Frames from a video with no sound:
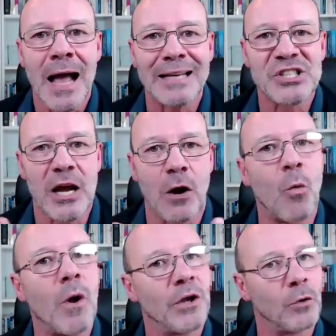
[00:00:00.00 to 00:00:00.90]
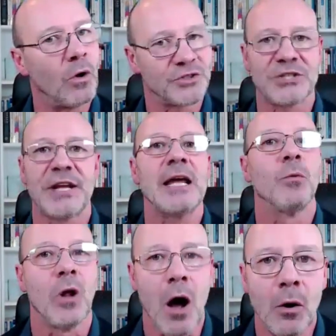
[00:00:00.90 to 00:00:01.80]
and say, I wonder what today
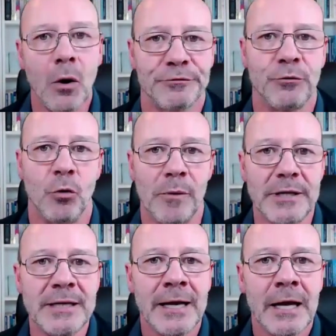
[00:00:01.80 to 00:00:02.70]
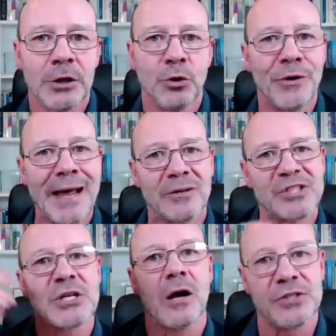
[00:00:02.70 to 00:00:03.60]
will hold for me, you're now
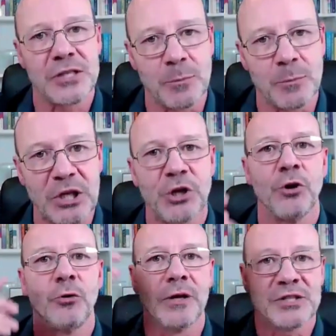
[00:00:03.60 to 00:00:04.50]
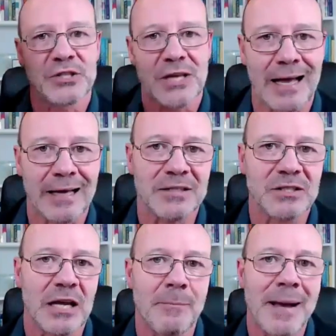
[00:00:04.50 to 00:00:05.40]
starting to be curious and
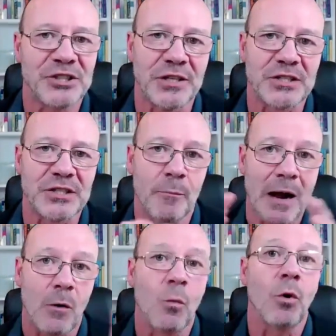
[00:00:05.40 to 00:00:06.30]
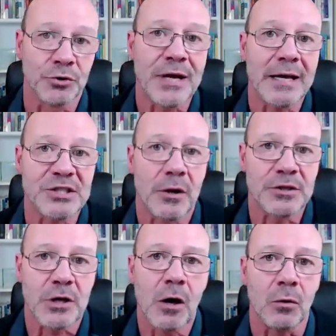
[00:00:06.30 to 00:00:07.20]
imaginative about what your day is going
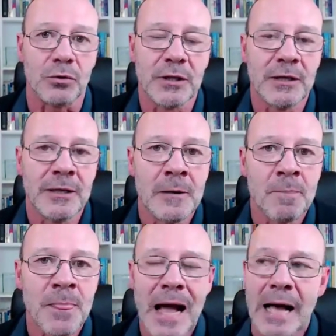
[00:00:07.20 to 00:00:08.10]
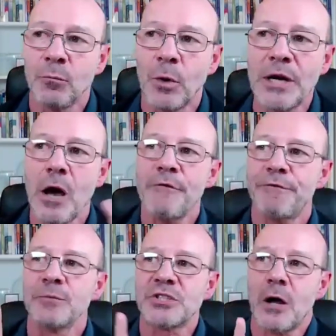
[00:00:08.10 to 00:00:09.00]
to hold. And we know
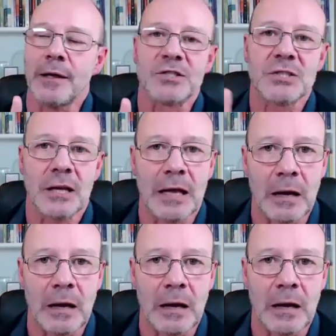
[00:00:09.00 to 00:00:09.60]
from science that